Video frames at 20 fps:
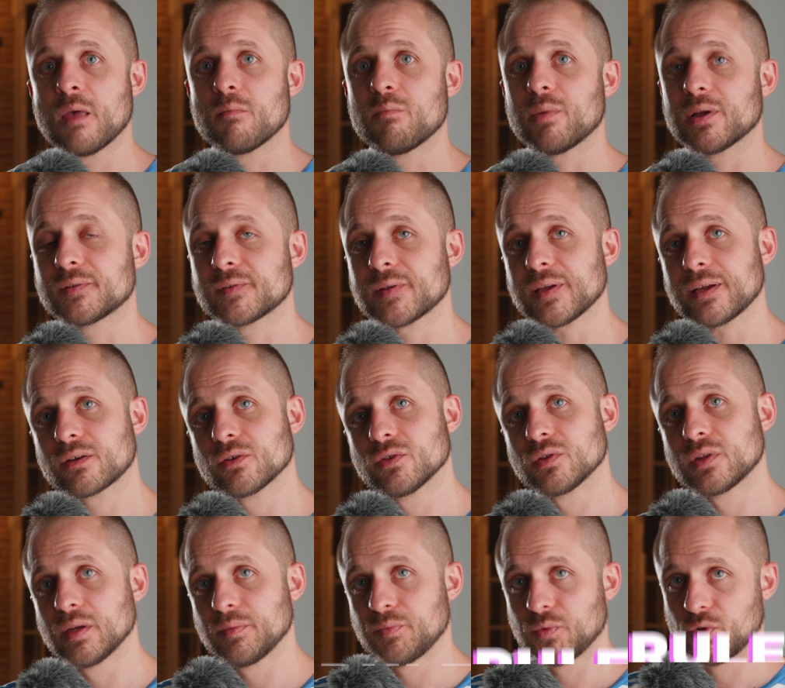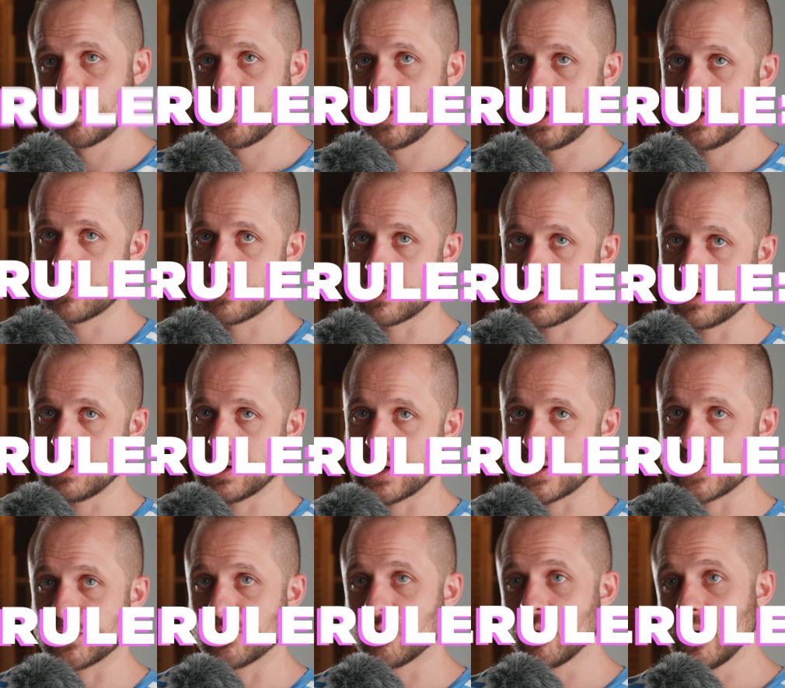My second tip to record a
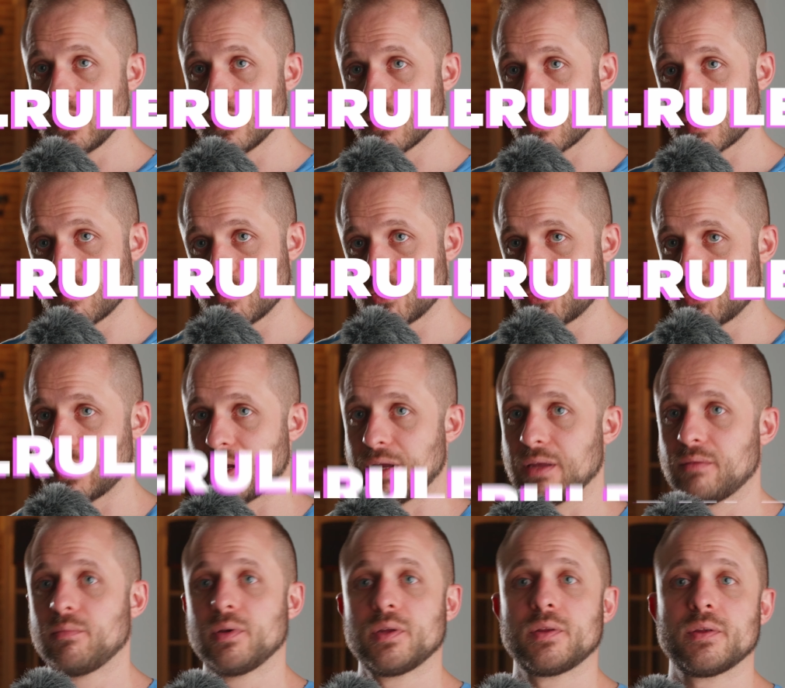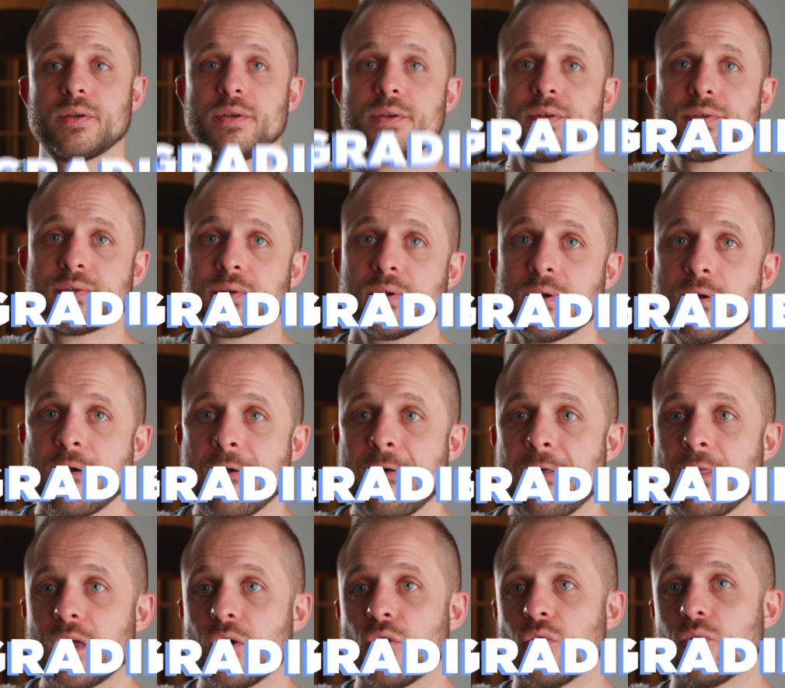nice V-Log image in 8-bit is
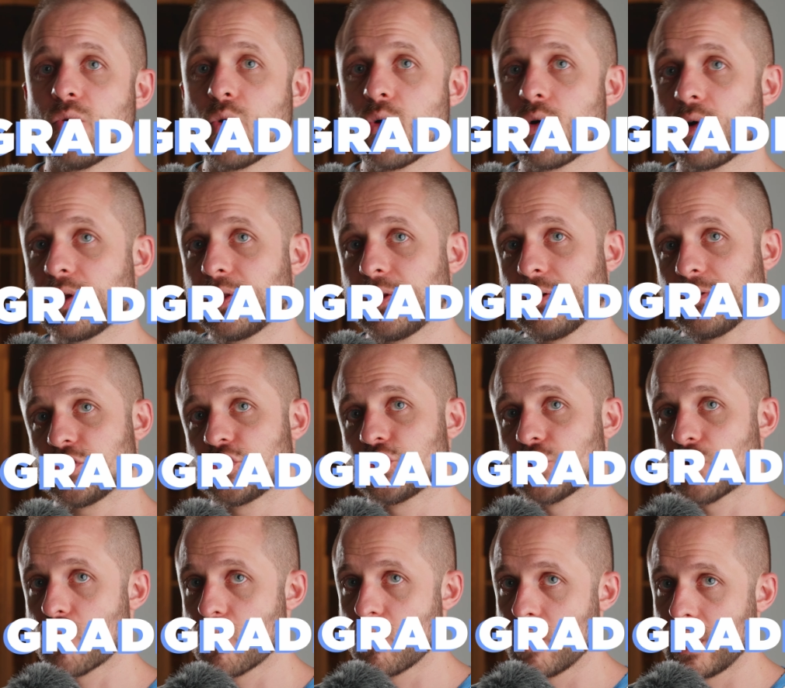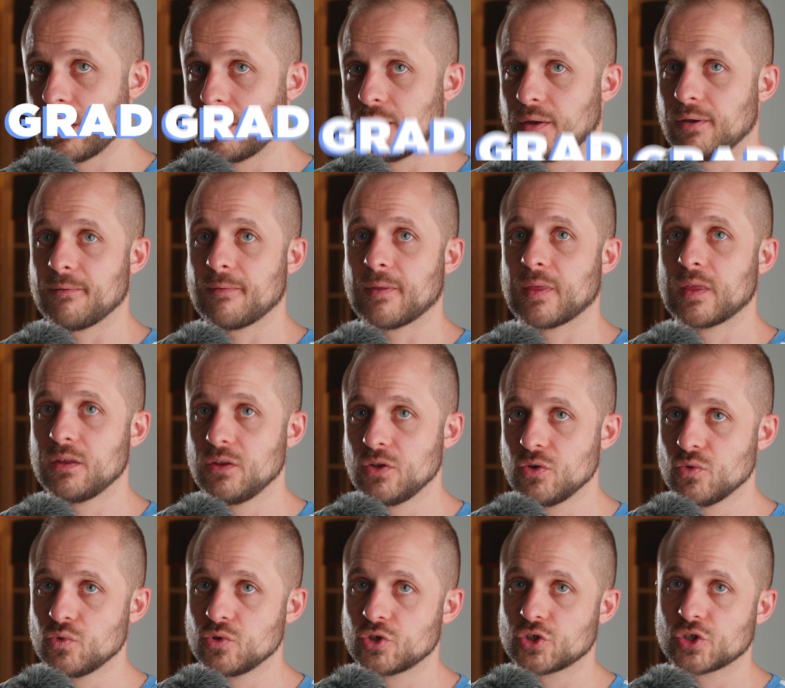avoid showing
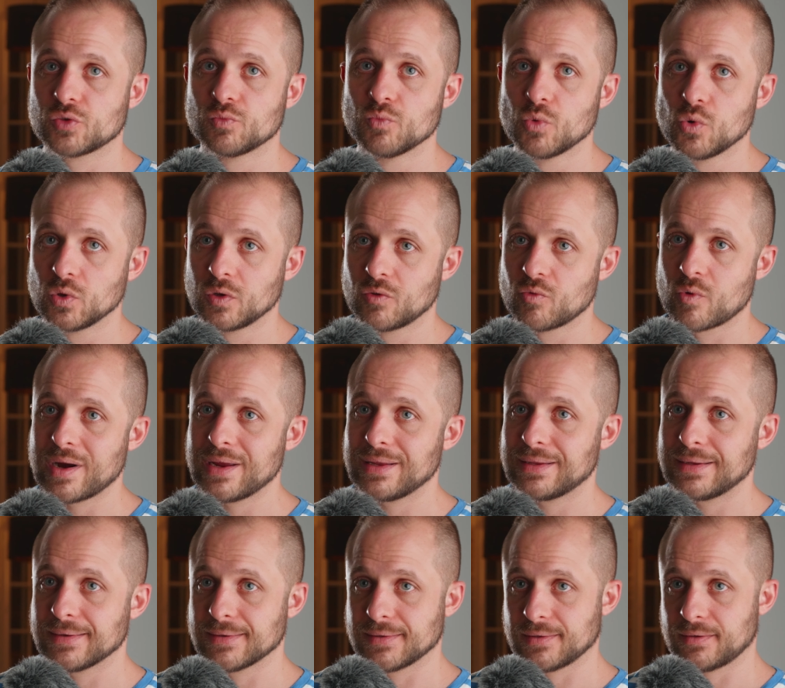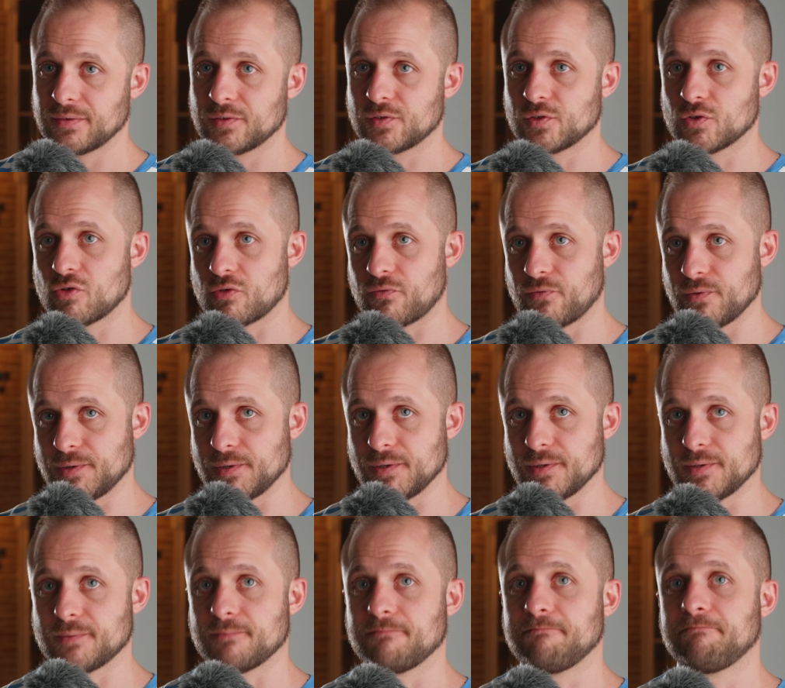huge smooth gradient
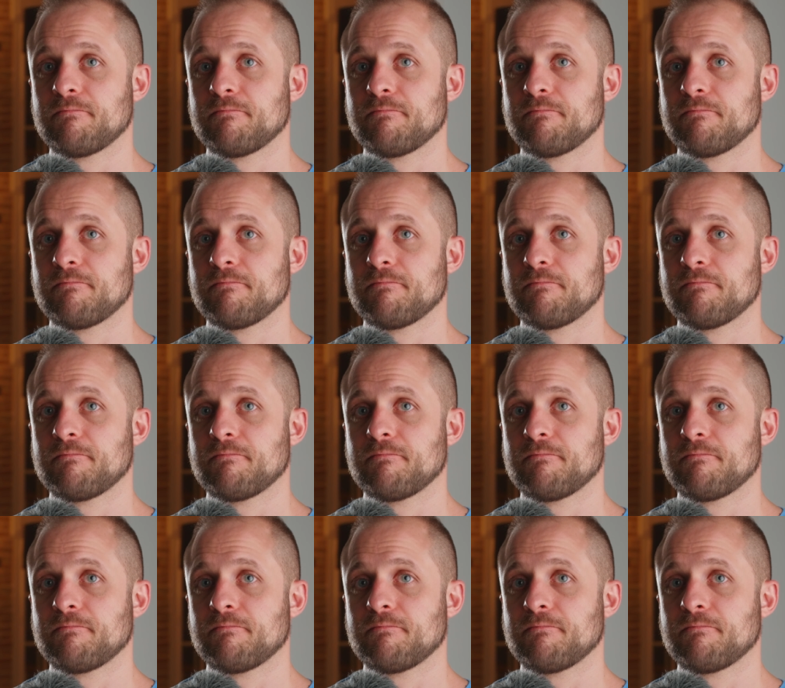surfaces.